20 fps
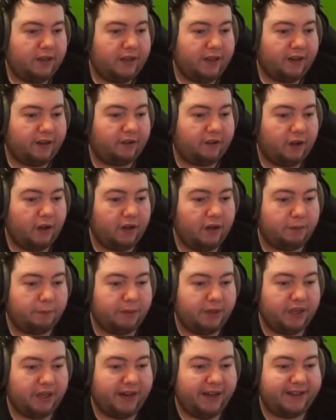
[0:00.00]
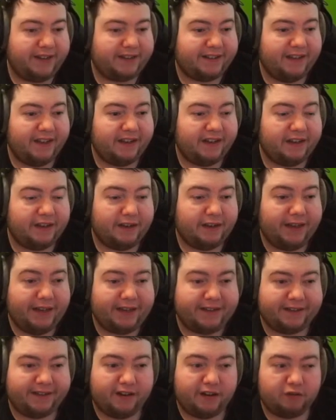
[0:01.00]
It's going to be an 88 and an
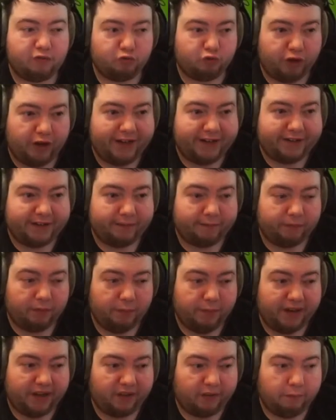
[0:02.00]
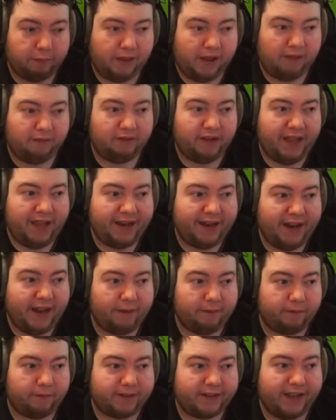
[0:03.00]
89 rated for Mason Mount. And
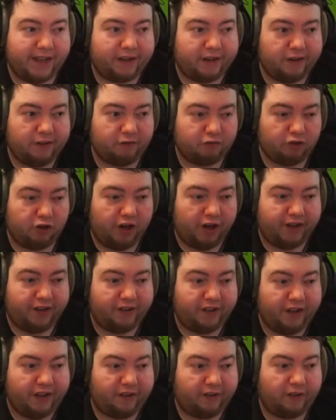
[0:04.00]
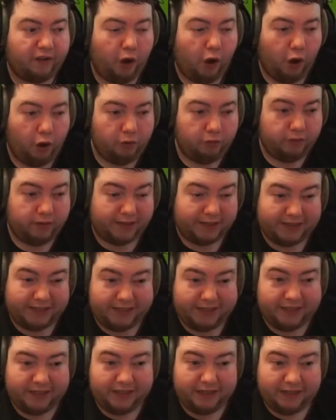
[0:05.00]
then for Declan Rice, it's
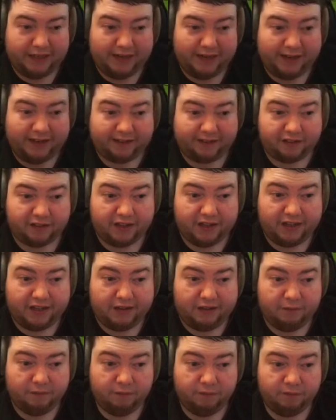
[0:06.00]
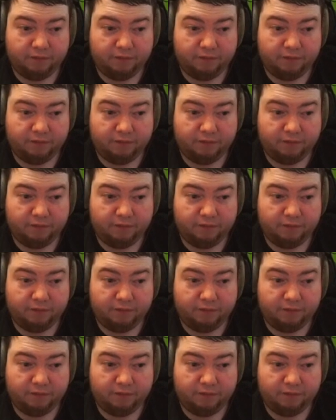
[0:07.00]
only, let's see.